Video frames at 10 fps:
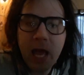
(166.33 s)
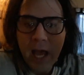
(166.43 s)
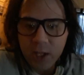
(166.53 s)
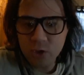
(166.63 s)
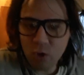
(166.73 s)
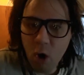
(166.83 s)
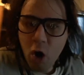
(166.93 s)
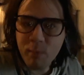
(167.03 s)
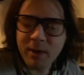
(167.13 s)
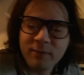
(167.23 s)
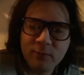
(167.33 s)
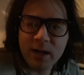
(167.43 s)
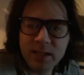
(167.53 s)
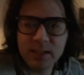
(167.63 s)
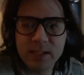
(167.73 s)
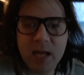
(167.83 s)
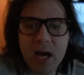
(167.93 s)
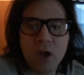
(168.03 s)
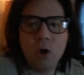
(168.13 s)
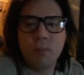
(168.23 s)
And to all my friends,
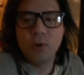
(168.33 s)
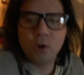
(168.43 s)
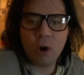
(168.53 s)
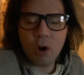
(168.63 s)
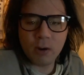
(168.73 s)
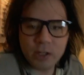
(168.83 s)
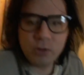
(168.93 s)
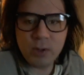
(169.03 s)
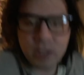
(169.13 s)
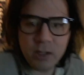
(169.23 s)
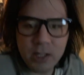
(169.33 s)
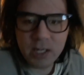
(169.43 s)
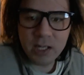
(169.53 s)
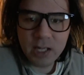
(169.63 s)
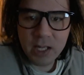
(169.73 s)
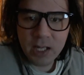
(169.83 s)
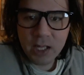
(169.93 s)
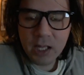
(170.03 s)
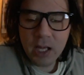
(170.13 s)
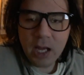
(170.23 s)
I hope you all are doing good.
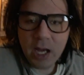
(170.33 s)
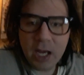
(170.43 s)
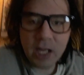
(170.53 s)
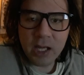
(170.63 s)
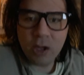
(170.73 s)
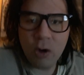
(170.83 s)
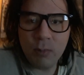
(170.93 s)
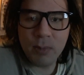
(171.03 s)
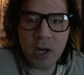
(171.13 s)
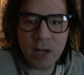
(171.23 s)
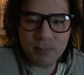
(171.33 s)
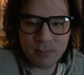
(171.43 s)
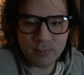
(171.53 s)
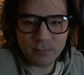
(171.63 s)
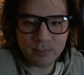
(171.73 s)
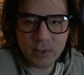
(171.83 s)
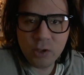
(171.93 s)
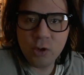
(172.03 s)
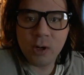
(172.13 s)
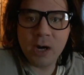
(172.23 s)
I hope um,
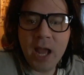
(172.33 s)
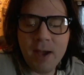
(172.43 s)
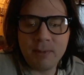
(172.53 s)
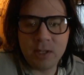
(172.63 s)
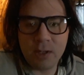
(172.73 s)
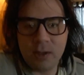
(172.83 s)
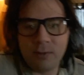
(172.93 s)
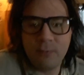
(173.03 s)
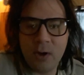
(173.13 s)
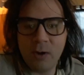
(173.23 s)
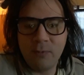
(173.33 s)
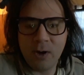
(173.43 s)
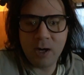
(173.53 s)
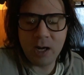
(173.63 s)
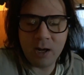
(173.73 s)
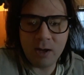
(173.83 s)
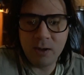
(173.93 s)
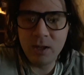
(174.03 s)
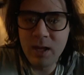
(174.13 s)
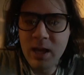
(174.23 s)
you're having a very, very, uh,
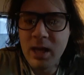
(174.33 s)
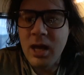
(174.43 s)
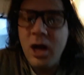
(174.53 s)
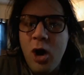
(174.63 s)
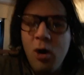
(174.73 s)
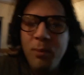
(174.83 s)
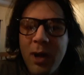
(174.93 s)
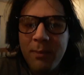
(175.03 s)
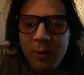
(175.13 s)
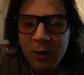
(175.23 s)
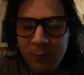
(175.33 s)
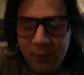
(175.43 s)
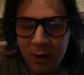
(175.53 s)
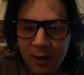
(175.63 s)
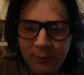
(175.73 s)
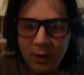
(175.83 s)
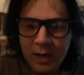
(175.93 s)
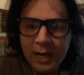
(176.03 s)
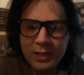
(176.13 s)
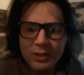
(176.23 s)
hope you're having a very,
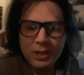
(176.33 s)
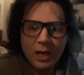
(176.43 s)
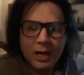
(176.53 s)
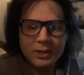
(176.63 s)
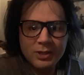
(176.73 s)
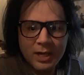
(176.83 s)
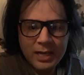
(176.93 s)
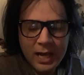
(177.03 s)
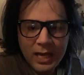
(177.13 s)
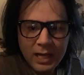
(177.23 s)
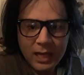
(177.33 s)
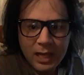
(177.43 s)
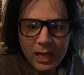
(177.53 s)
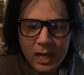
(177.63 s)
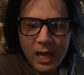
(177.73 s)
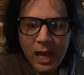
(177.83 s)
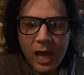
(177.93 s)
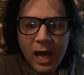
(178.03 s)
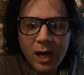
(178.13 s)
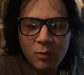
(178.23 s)
very nice uh, Sunday.
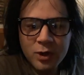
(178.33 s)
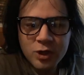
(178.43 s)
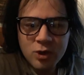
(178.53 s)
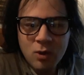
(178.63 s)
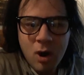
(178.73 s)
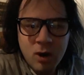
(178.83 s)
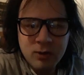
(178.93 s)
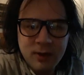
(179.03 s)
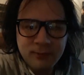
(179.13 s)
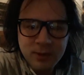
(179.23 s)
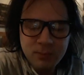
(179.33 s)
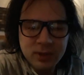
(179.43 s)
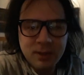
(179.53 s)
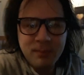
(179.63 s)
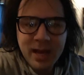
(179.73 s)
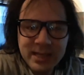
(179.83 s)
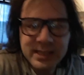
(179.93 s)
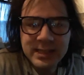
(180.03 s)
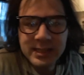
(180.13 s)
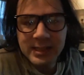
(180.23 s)
I wish you all nothing but the
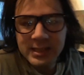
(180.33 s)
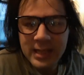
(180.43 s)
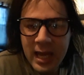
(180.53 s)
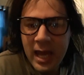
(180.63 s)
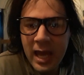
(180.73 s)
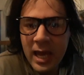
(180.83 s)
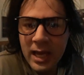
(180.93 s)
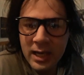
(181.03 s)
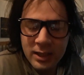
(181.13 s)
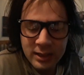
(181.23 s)
best and